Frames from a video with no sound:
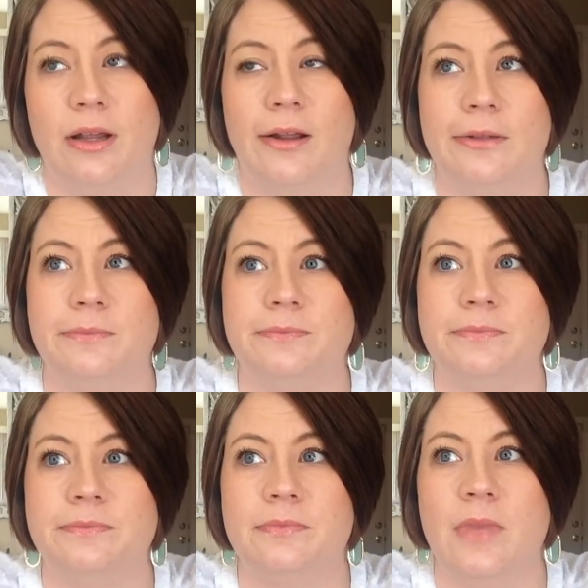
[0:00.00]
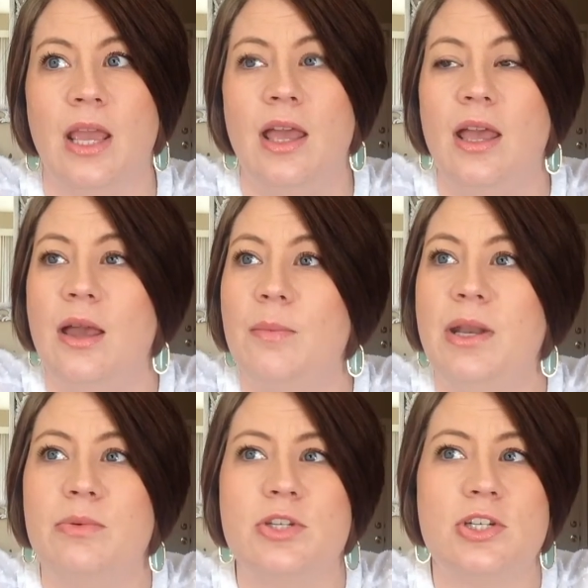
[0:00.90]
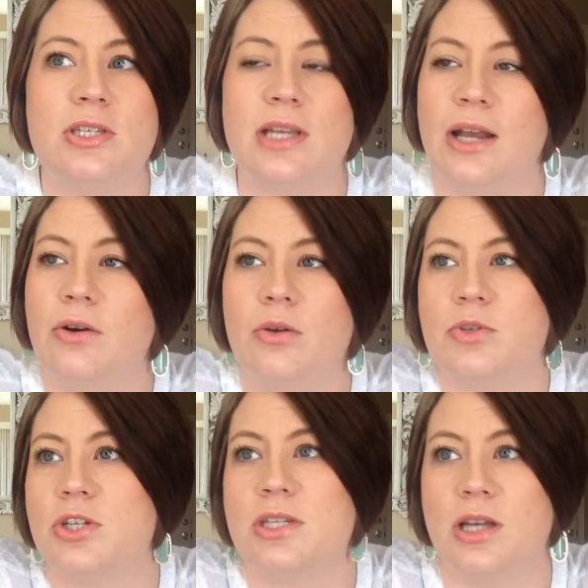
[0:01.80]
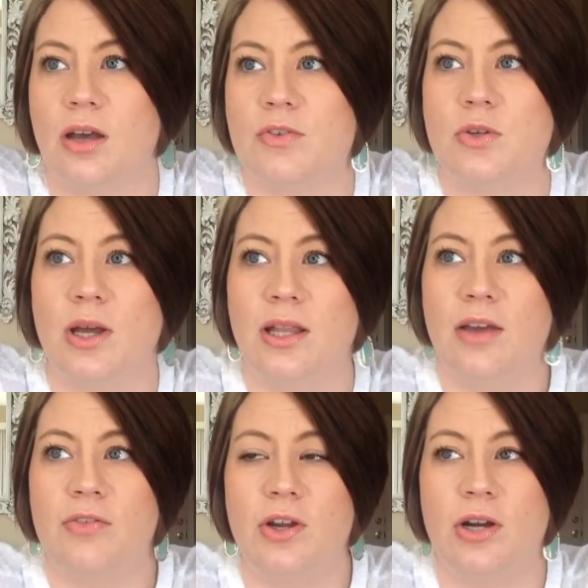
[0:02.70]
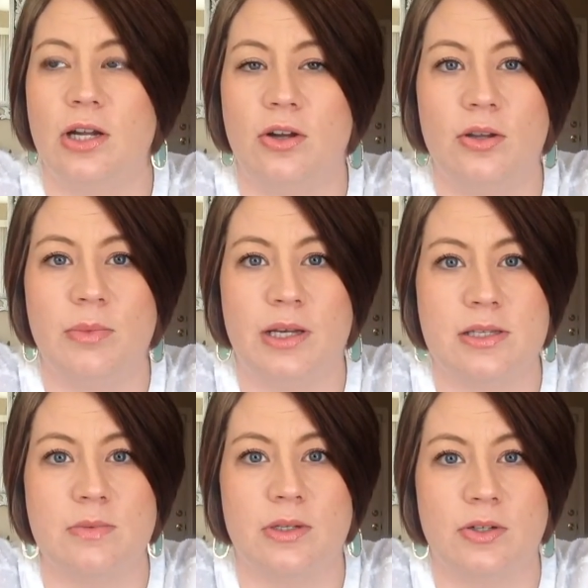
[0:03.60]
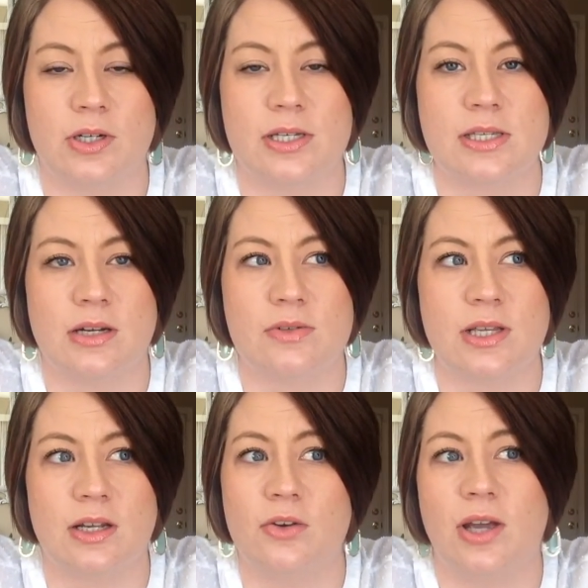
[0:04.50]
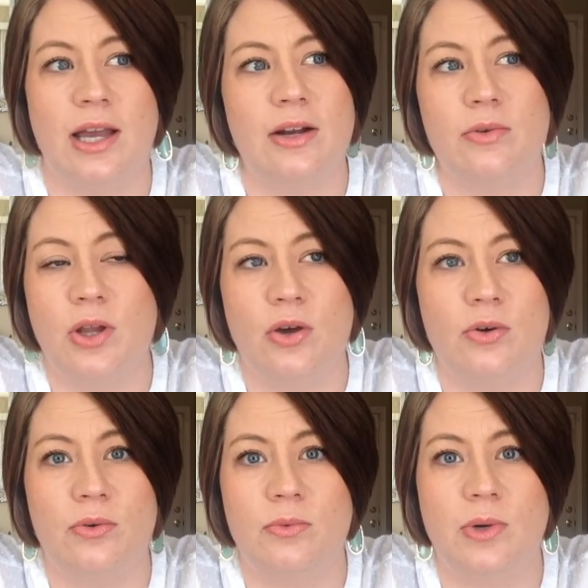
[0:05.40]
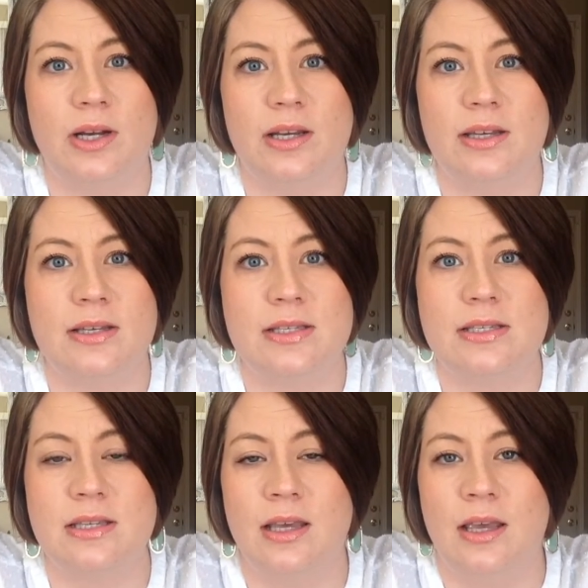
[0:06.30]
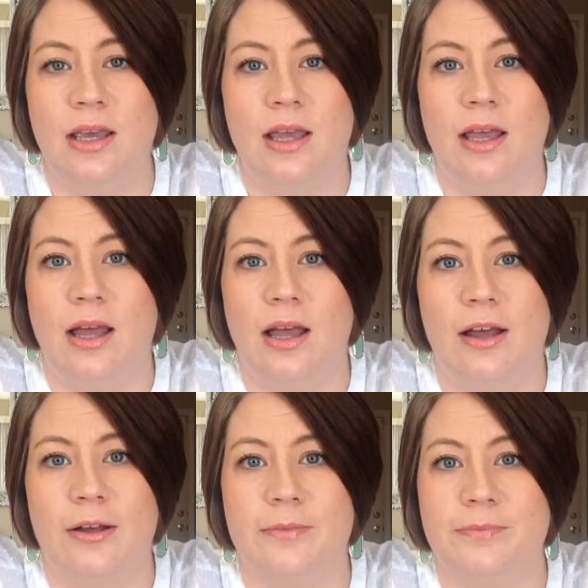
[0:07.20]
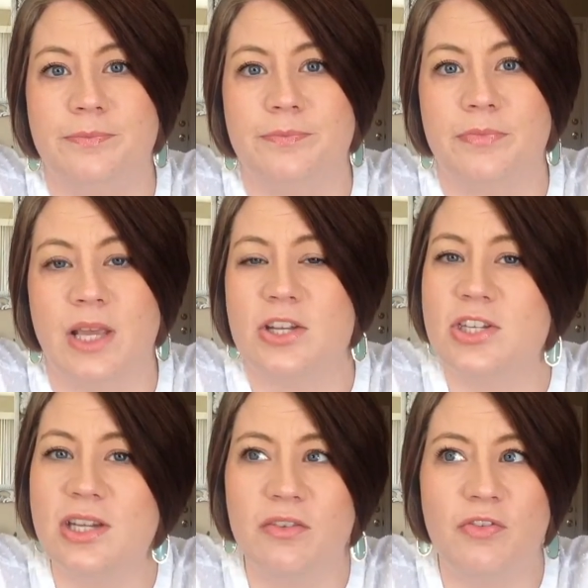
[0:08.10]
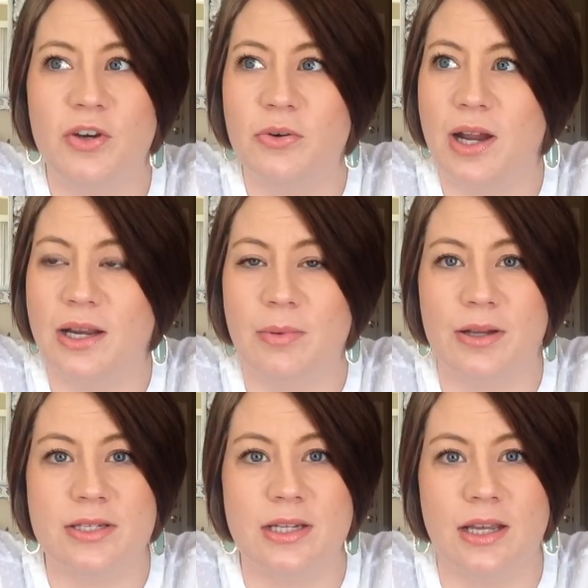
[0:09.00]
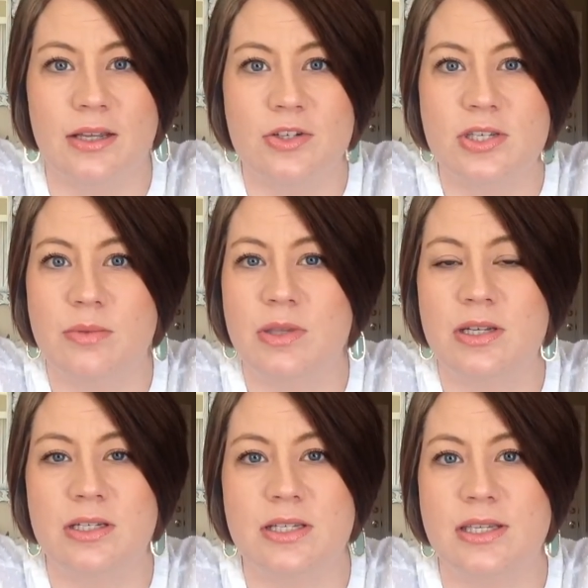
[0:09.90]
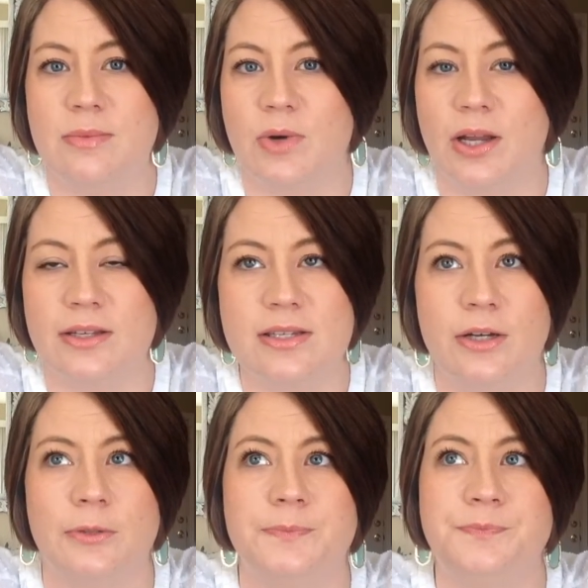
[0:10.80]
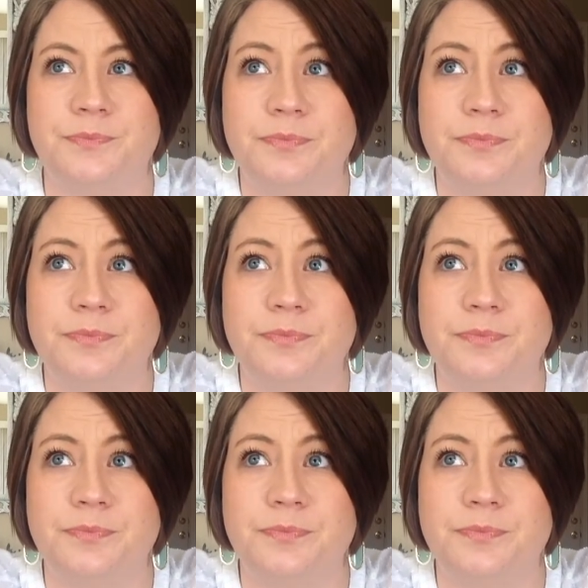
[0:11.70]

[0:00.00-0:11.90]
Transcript: But it was just, I don't know, it was just tough. So I left there and I called my husband, Chris, and I was like, okay, I don't know what it is. I just didn't feel right about today. Just something didn't seem right. So